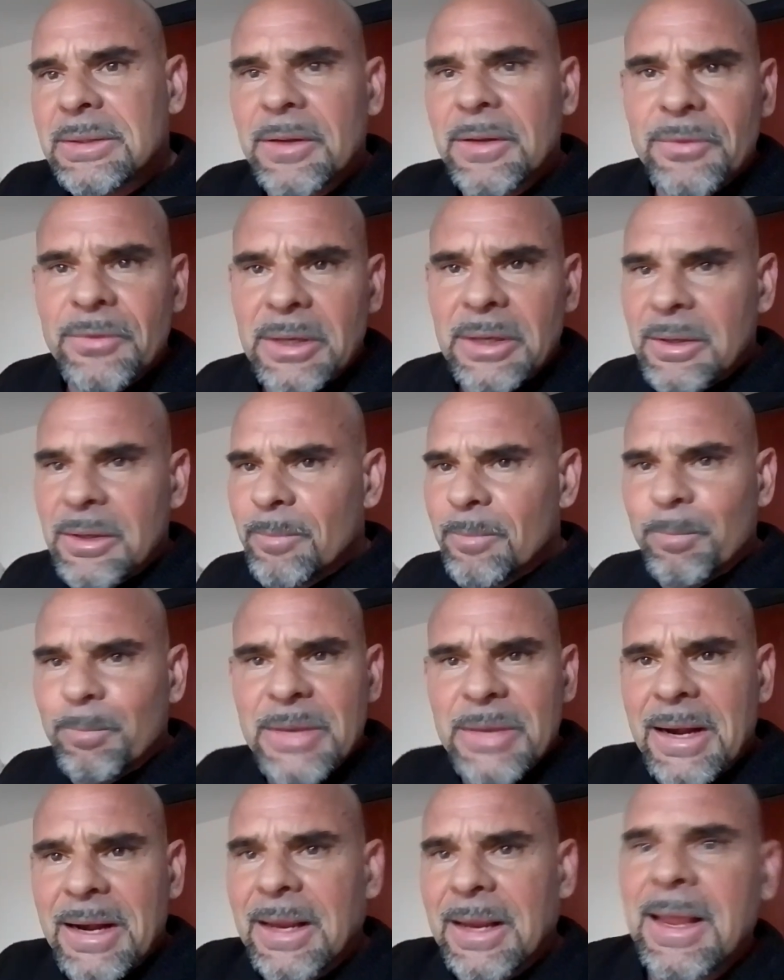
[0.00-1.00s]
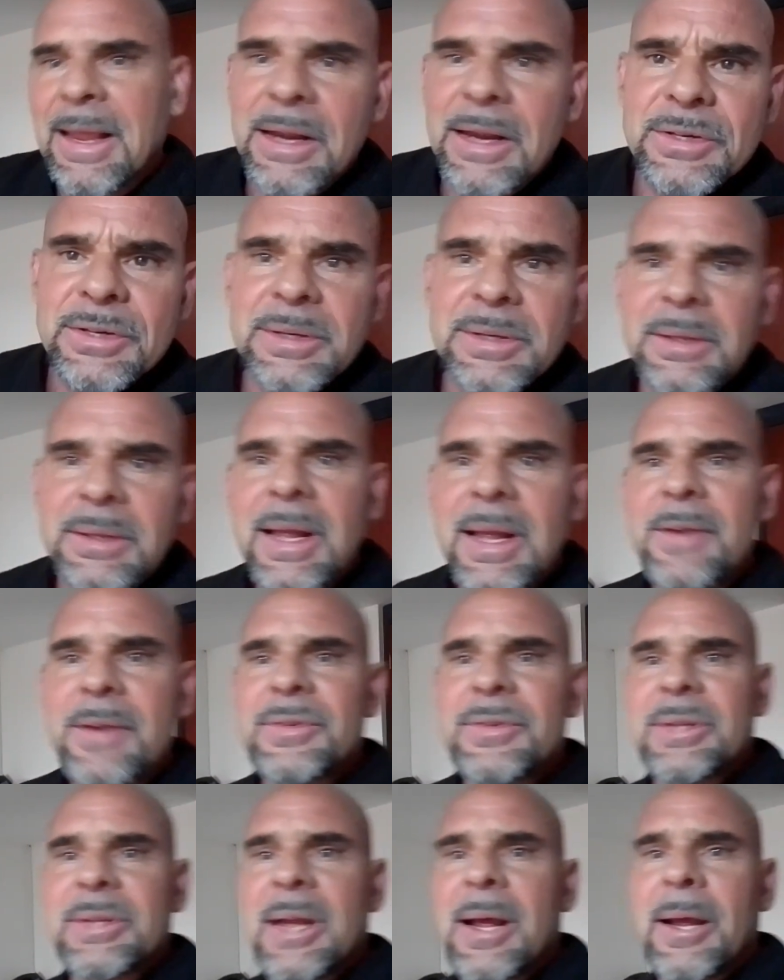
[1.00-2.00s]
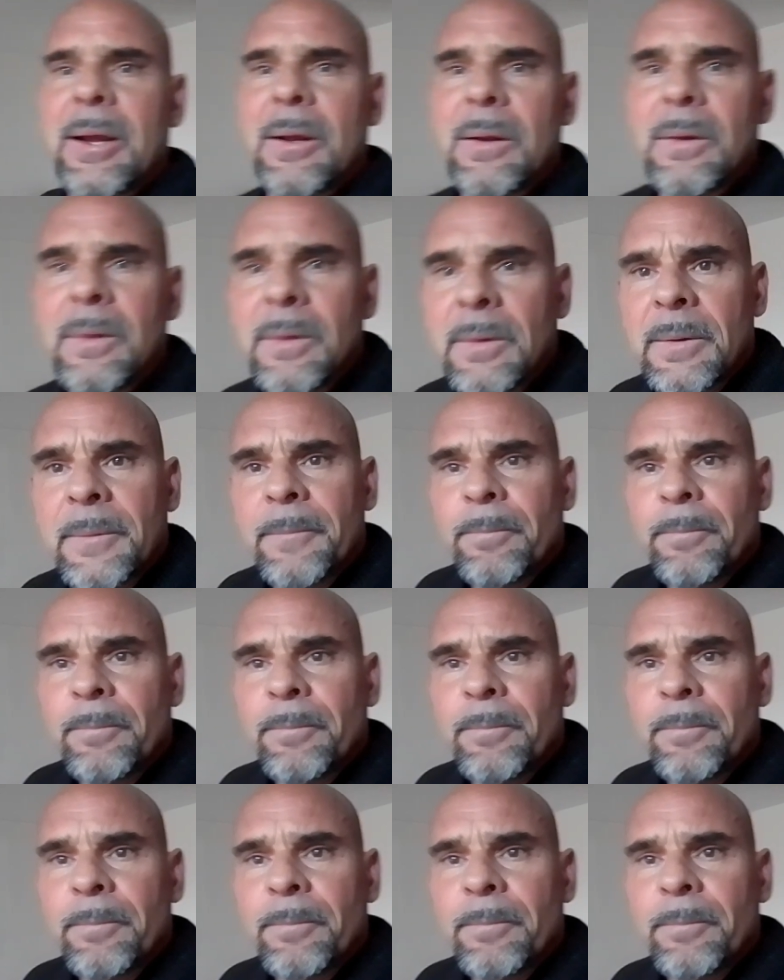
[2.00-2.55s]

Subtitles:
lifting, dedication to lifestyle,